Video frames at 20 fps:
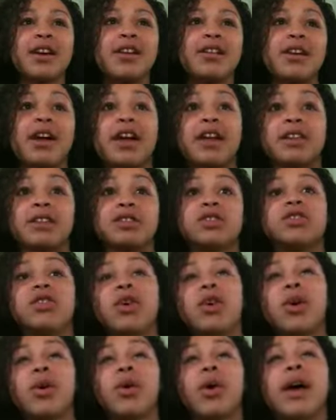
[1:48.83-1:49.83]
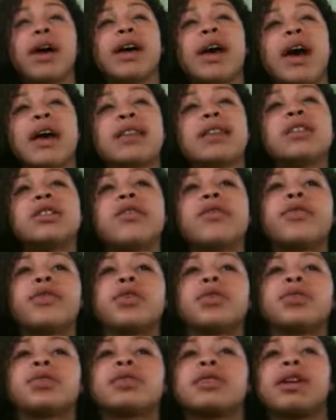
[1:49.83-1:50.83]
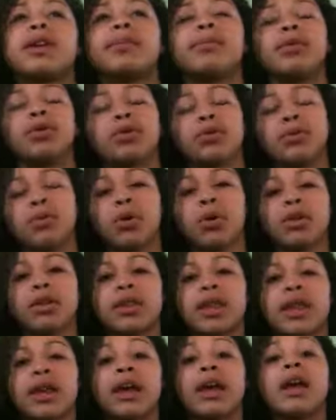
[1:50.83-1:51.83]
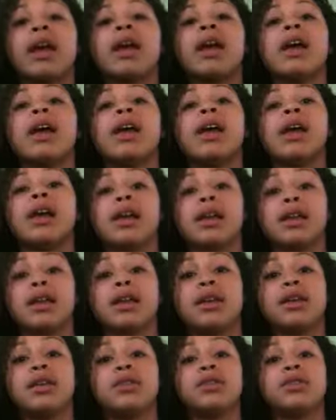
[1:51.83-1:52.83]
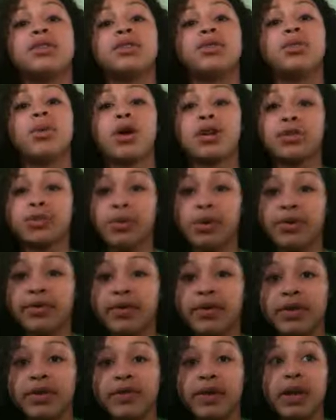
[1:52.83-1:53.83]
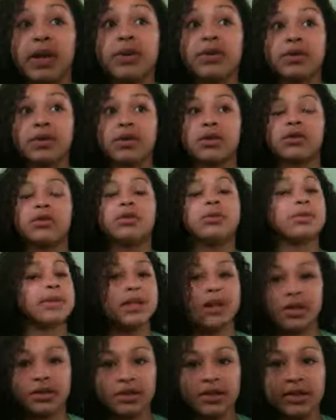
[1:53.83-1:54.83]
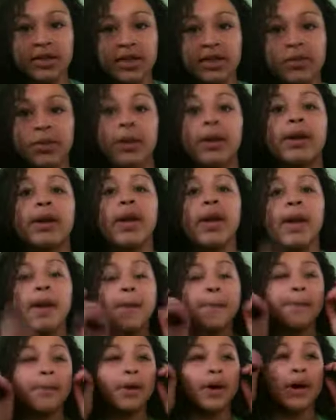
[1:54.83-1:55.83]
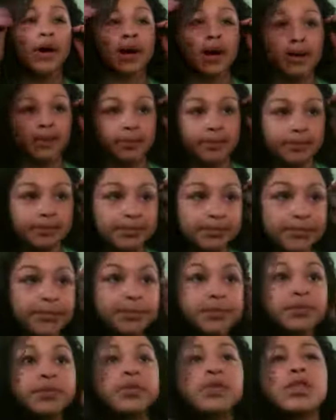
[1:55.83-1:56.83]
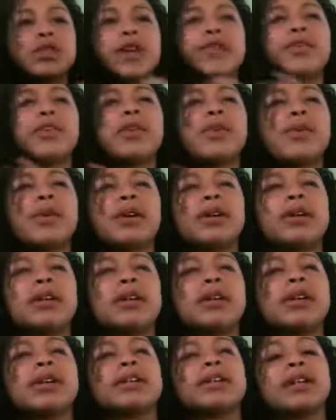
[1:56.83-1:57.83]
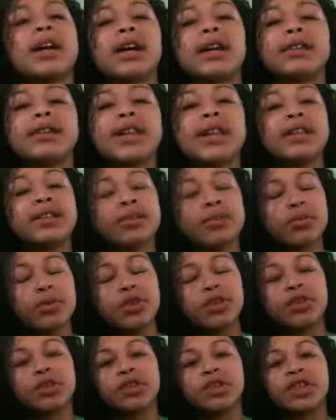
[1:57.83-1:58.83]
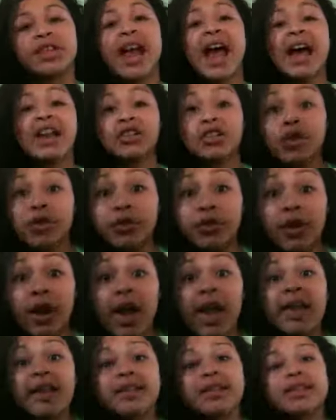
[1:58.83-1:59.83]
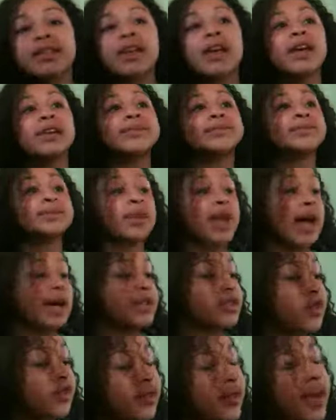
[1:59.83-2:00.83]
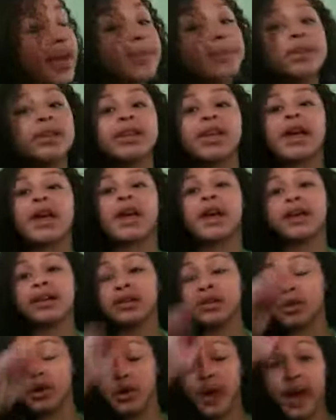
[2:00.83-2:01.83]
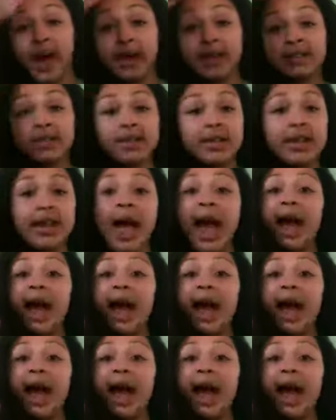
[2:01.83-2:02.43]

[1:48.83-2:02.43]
Alright, so I think the first and most important thing is to watch more videos on YouTube, and not just this one, but you definitely want to kind of take some research and ask your friends, ask your family, you know, ask,